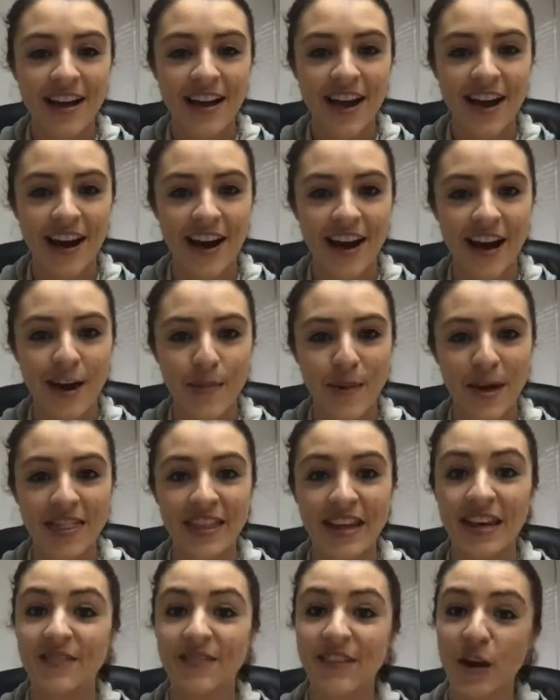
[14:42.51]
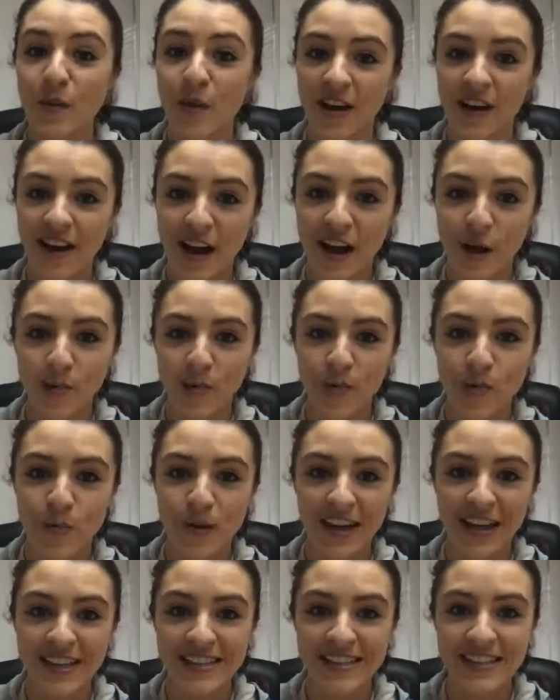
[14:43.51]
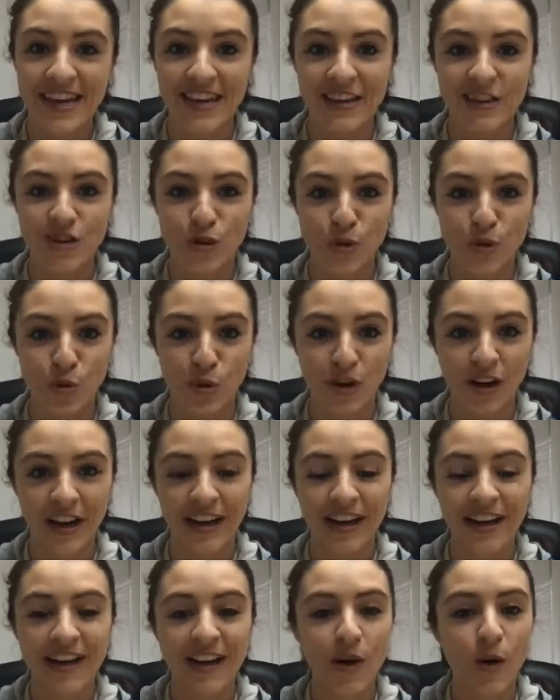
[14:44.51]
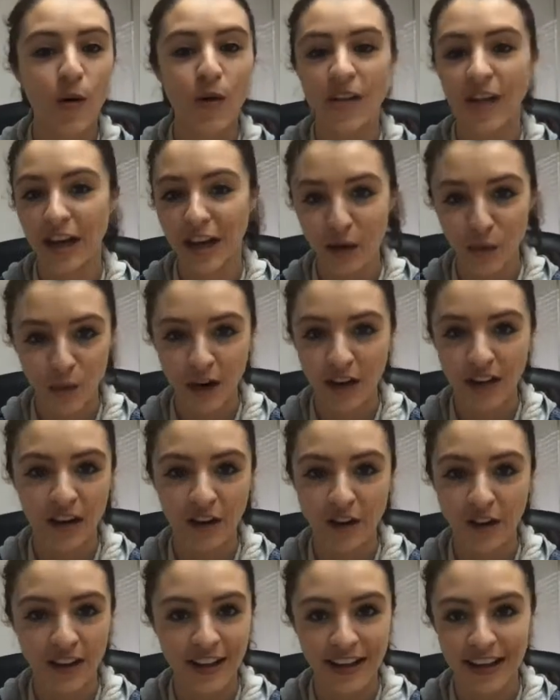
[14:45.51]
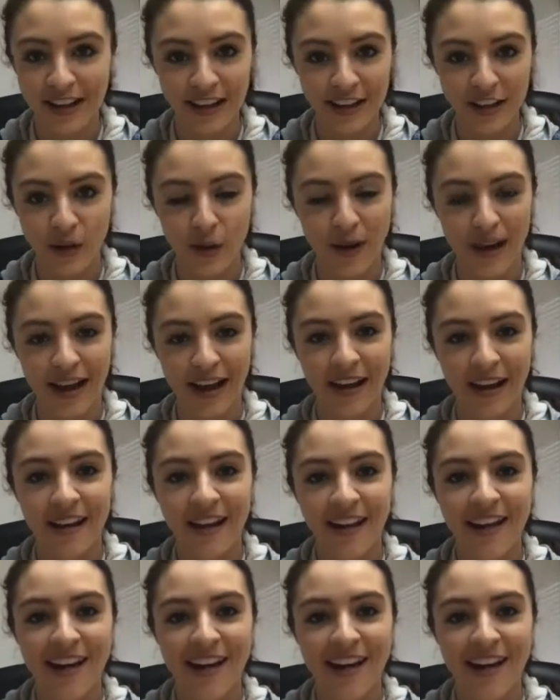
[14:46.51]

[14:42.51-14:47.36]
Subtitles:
And then if they want our help, we can set it in jewelry, or they can work locally, either way.